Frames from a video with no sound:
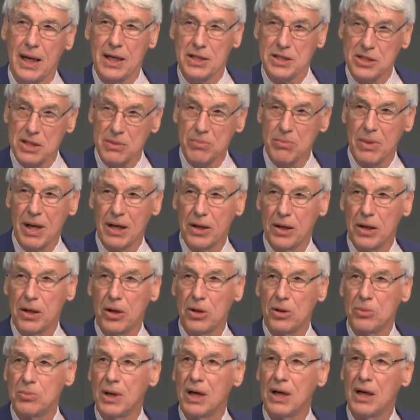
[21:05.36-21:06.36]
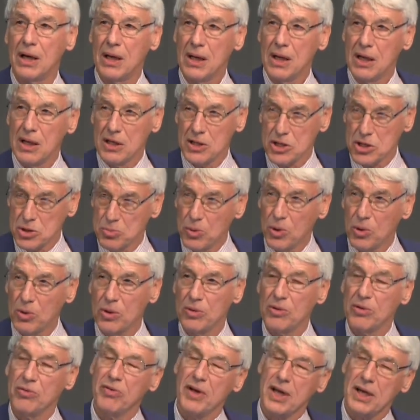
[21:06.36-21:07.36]
as in melanoma,
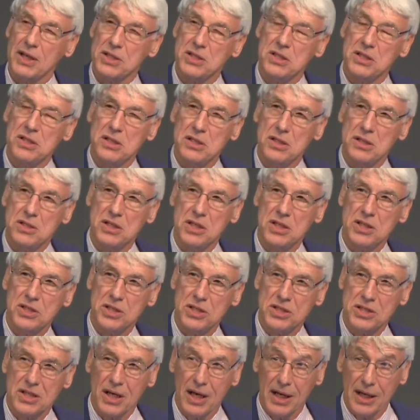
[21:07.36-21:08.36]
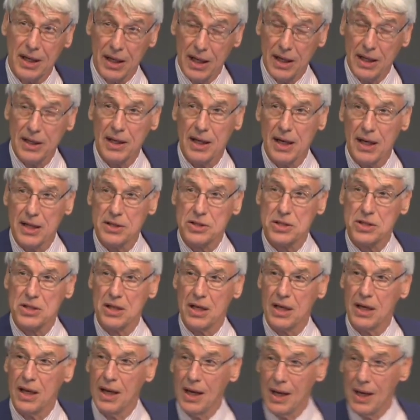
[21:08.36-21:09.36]
smaller effects in diseases like lung
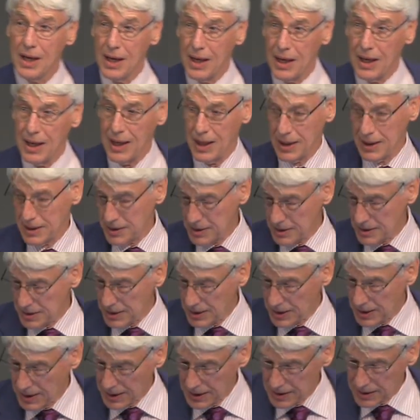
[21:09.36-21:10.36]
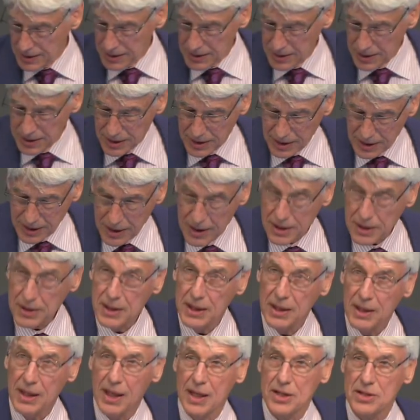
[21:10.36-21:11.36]
cancer and in
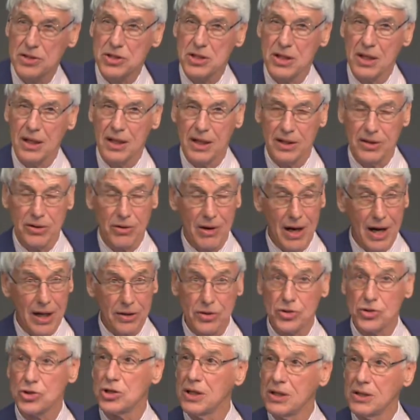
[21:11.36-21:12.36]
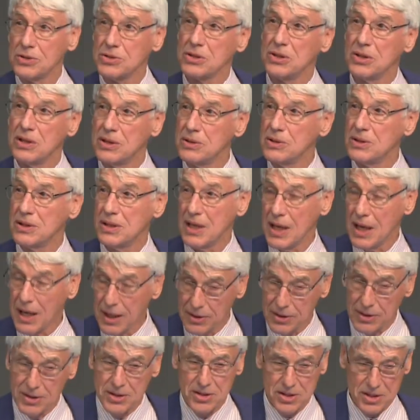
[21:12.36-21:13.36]
kidney cancer, and there are other trials going on in
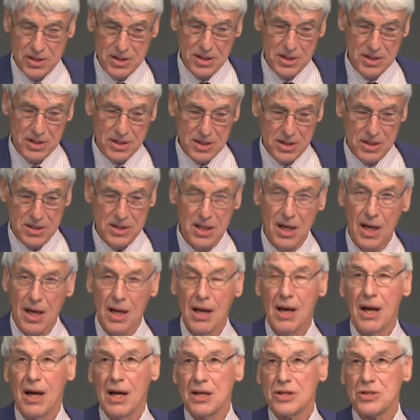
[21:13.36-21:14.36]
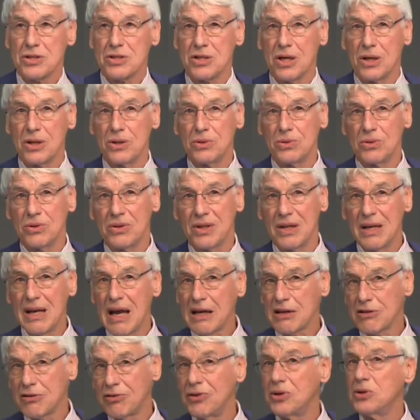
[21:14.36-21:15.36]
other diseases. So the
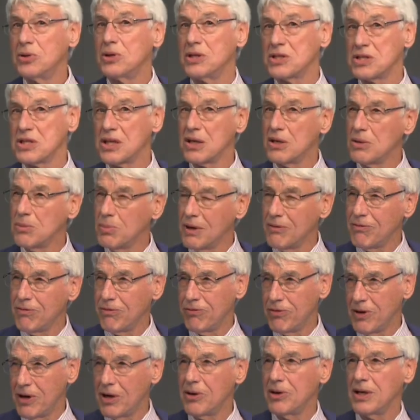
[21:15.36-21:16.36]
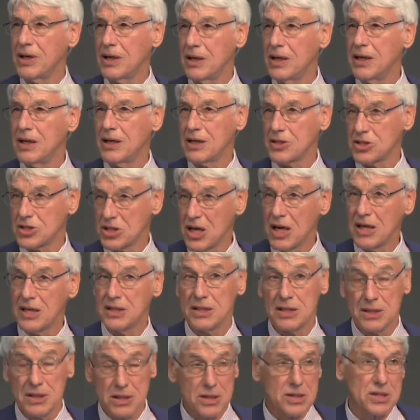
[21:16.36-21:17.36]
next few years are going to be very
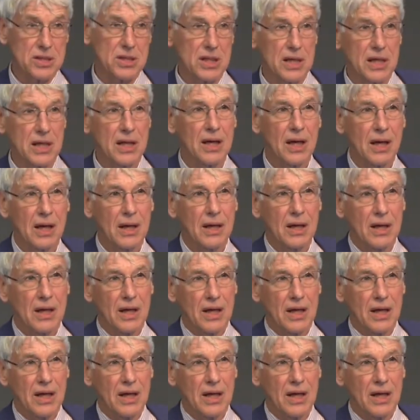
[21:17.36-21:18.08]
exciting to see